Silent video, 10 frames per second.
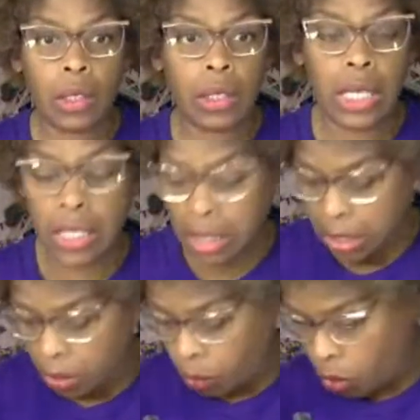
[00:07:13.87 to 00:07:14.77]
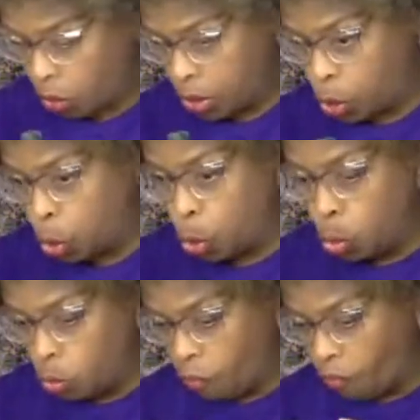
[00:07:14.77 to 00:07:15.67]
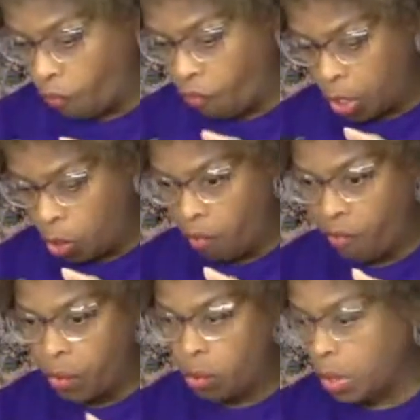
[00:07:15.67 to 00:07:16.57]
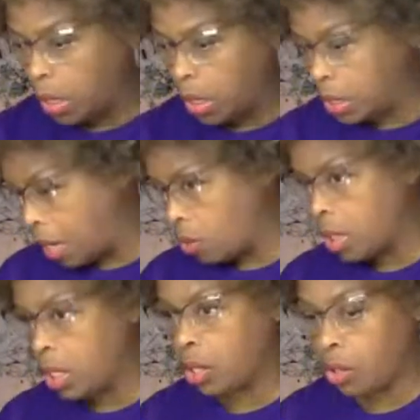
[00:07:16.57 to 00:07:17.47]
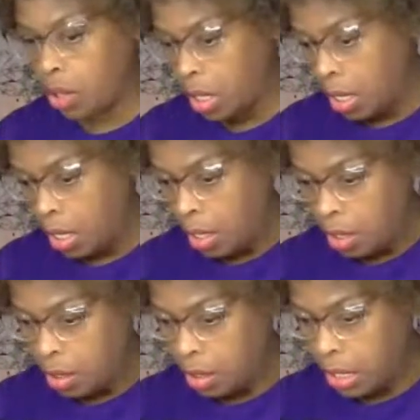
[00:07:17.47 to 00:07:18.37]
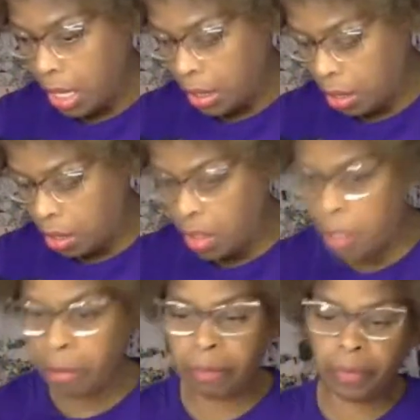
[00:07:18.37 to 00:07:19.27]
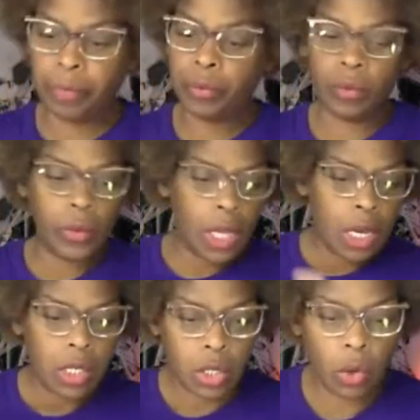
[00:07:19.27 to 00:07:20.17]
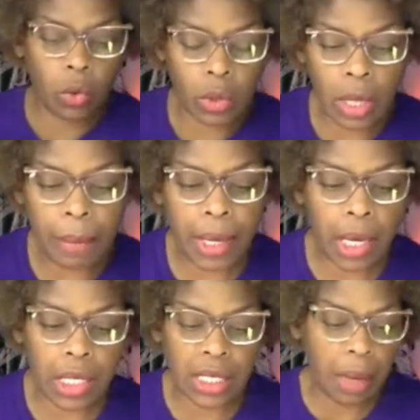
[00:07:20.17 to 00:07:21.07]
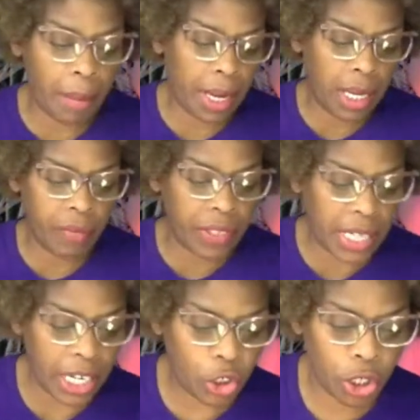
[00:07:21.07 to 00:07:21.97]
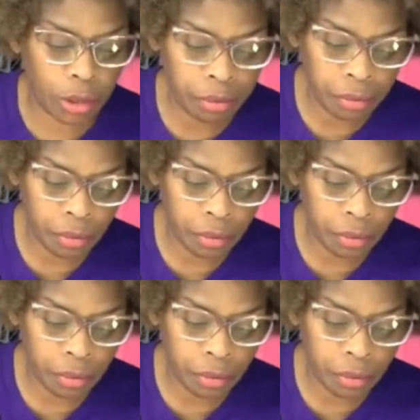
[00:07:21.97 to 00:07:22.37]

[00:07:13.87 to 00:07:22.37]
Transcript: Let's see. We're going to figure a few things out here technically. So let me accept my invitation.